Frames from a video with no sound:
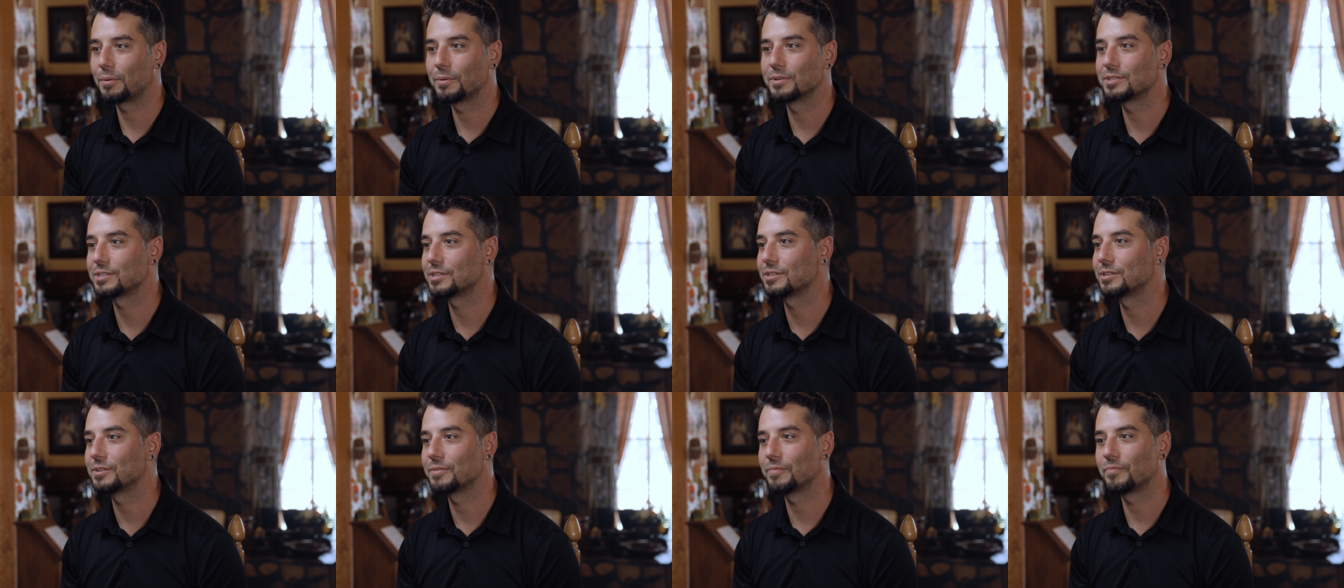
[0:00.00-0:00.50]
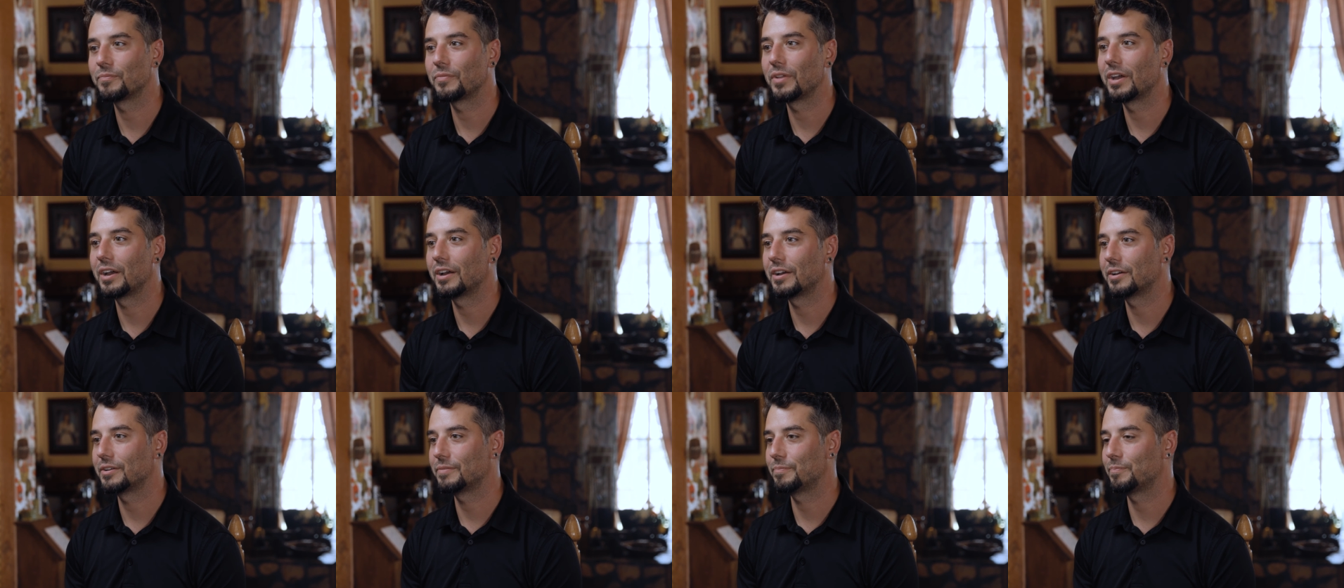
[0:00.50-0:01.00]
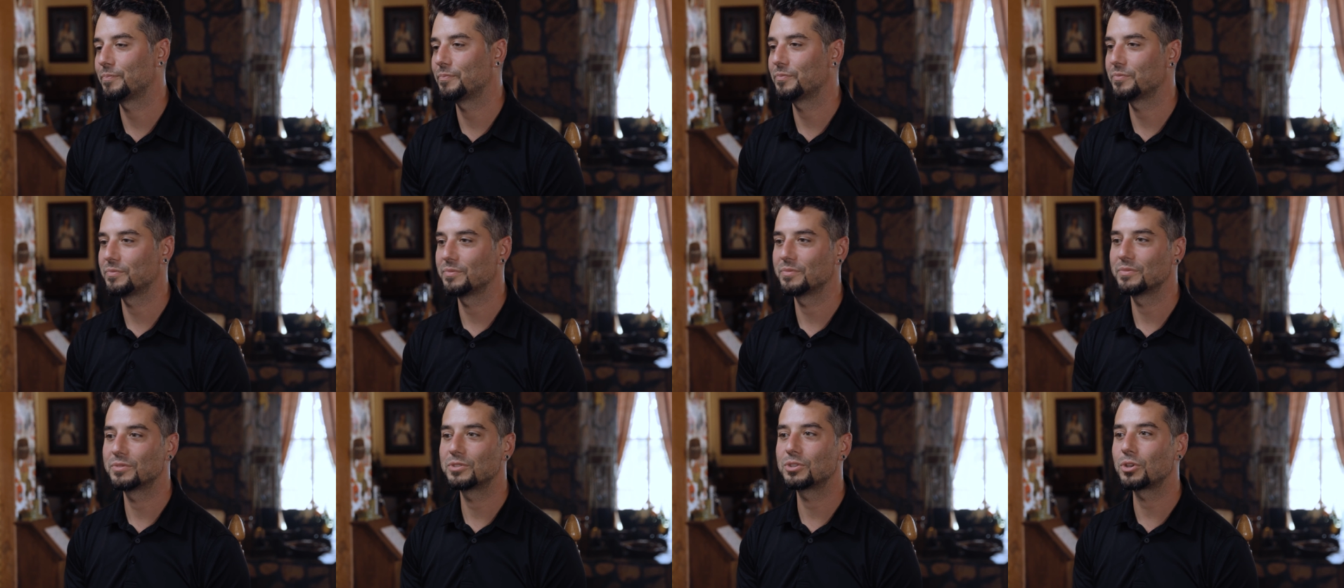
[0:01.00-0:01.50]
was a
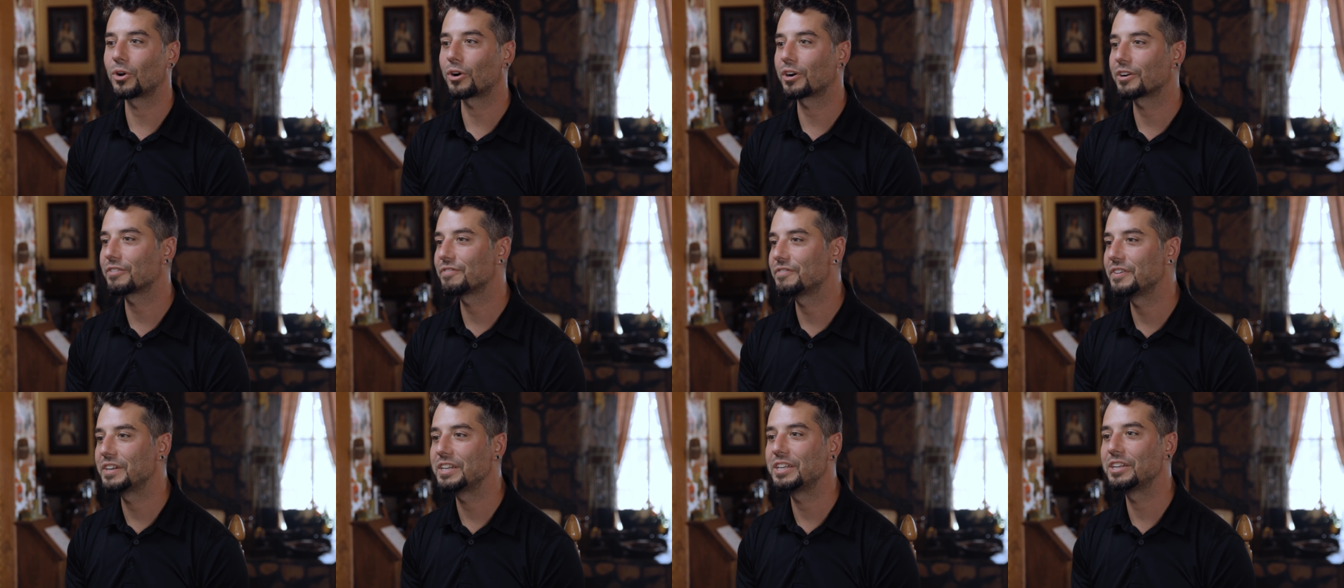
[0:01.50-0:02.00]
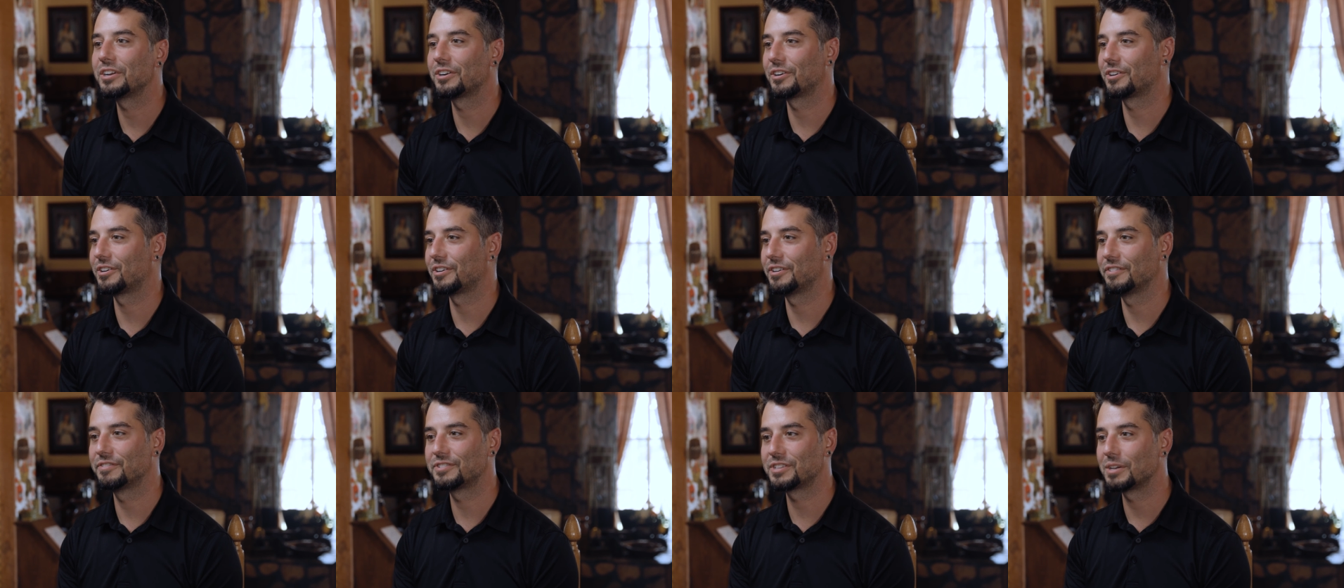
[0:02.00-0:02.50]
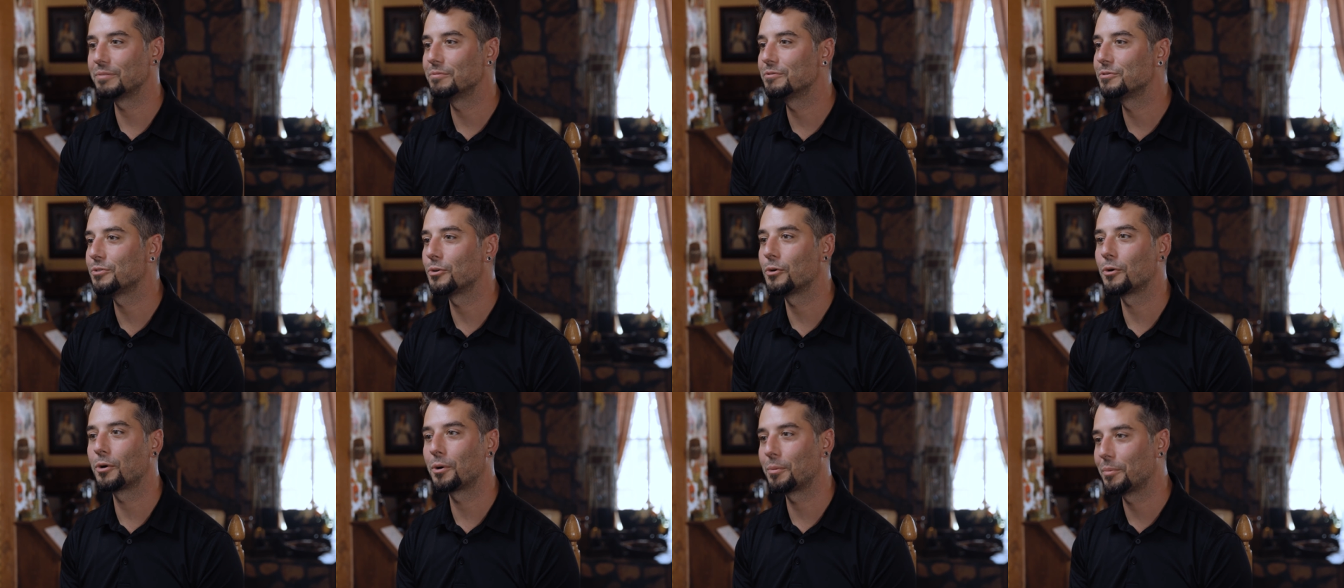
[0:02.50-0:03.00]
dark figure of some
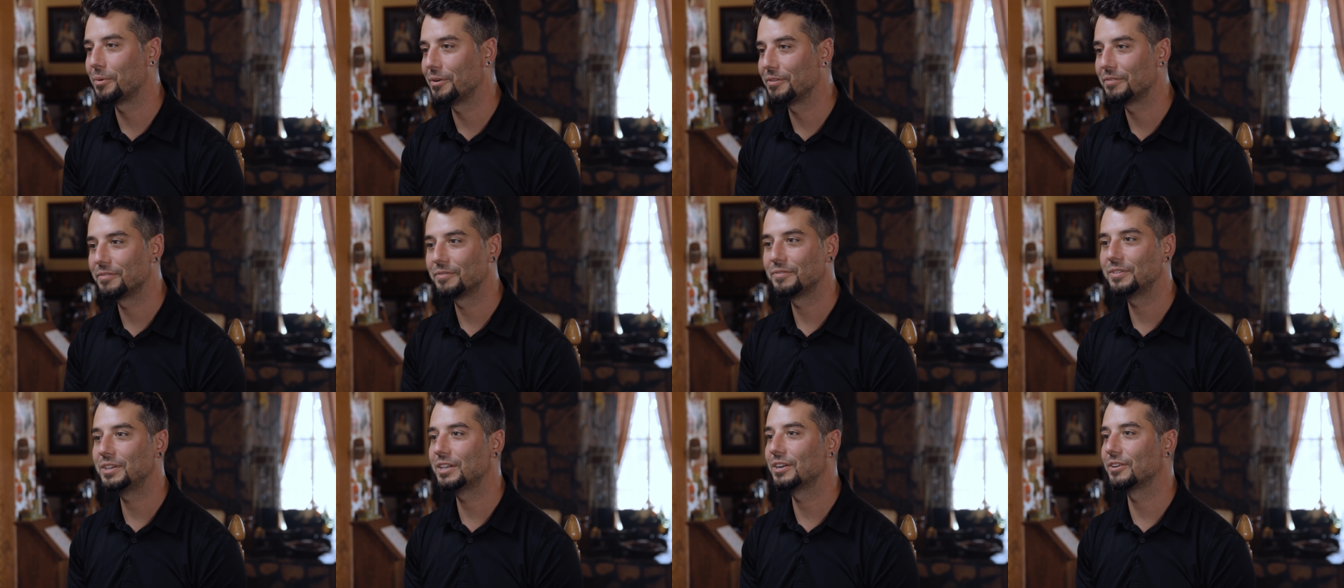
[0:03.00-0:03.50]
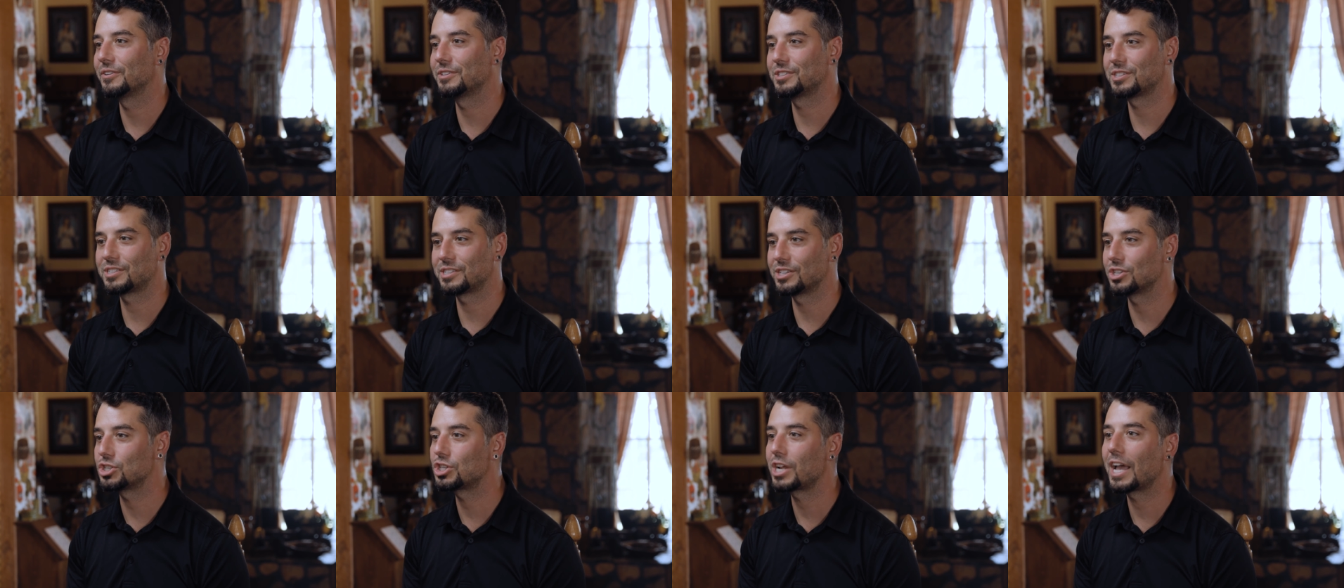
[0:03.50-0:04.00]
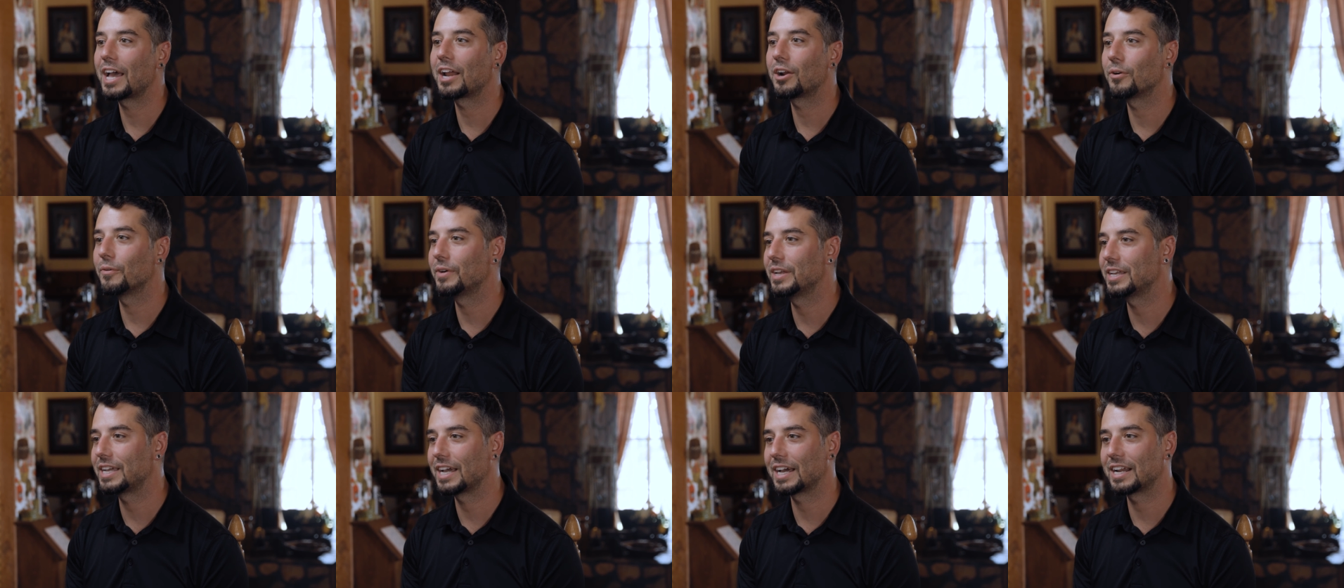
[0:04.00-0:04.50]
form of, just a
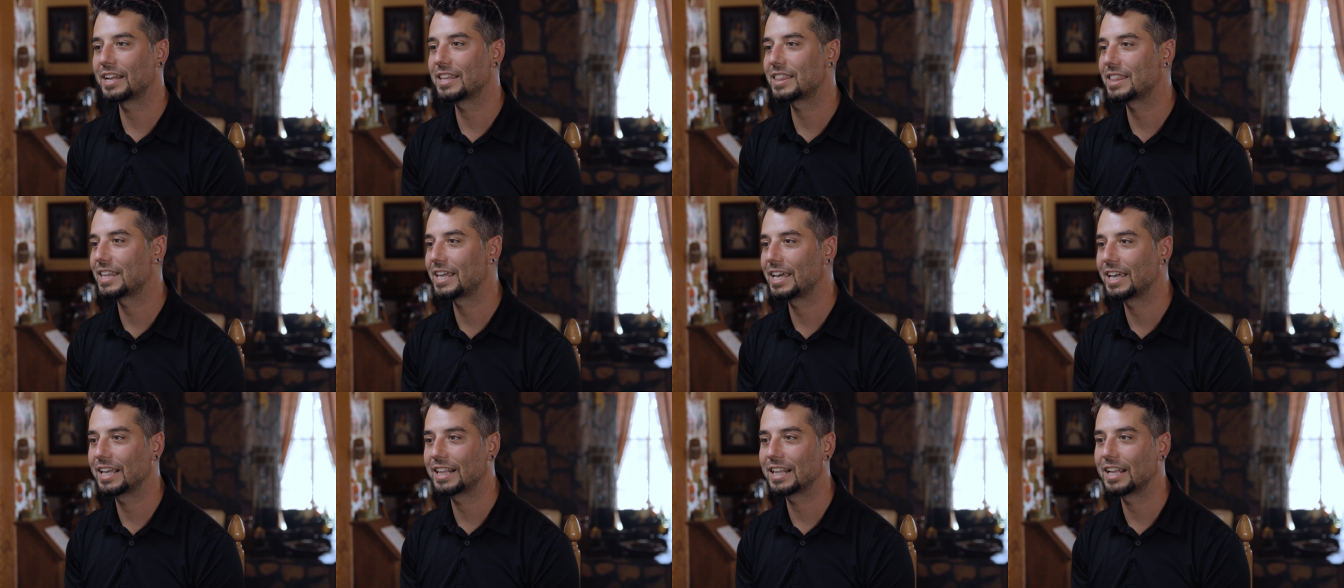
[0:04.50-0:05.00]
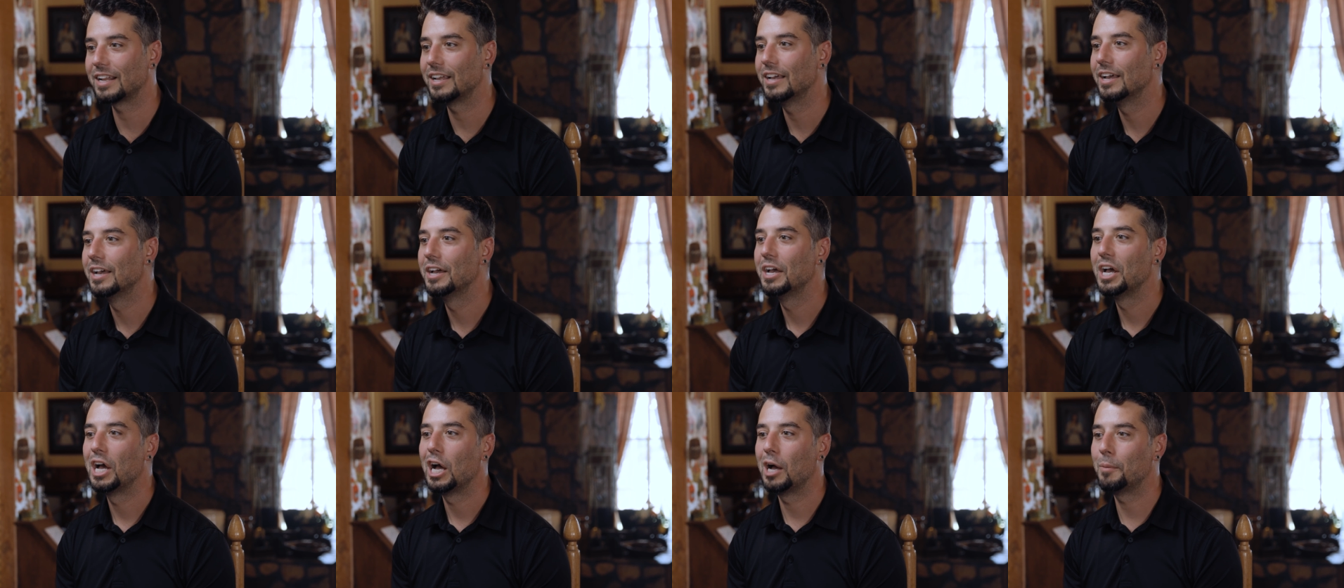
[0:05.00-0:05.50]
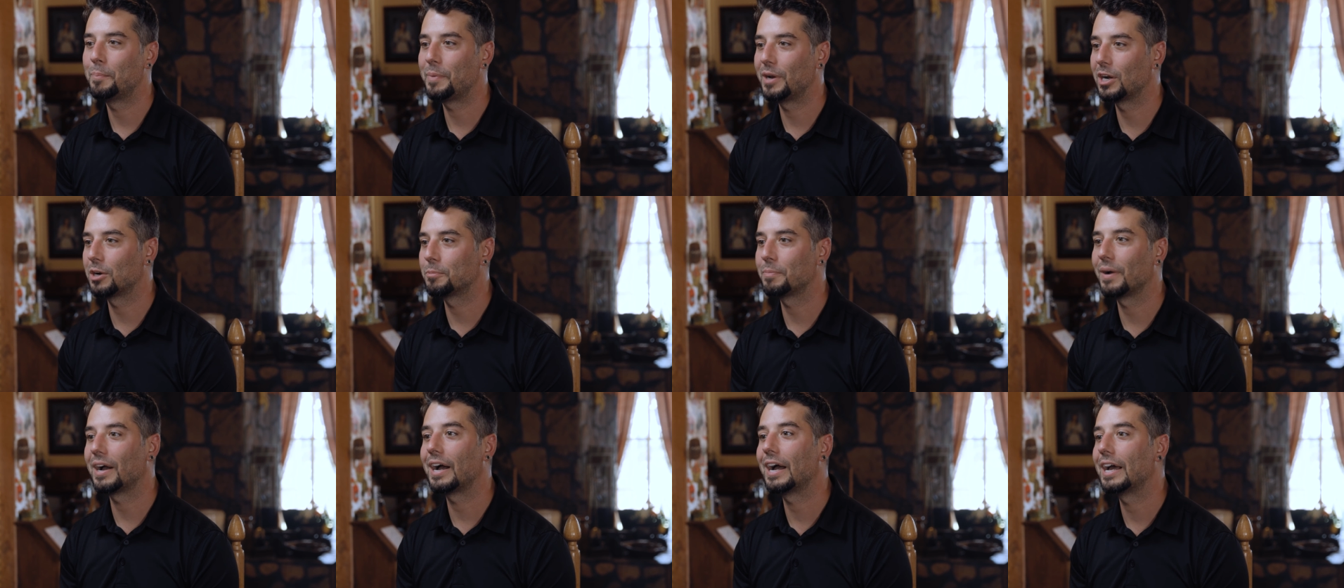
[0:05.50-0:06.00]
shadowy kind of thing that
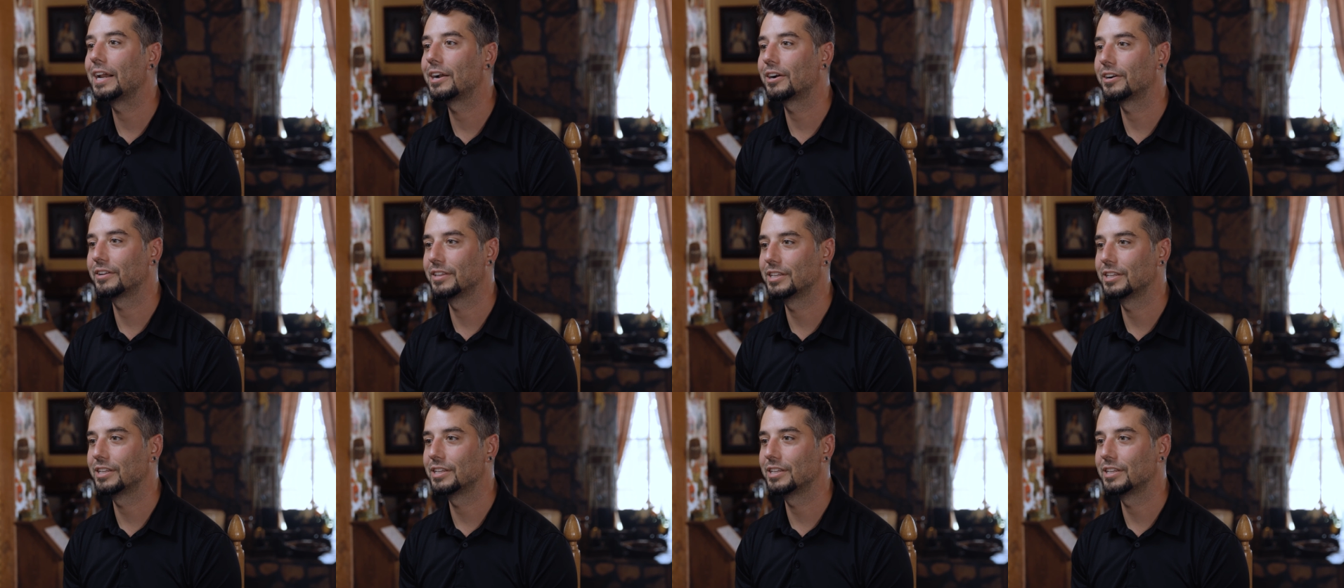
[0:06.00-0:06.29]
appeared behind her.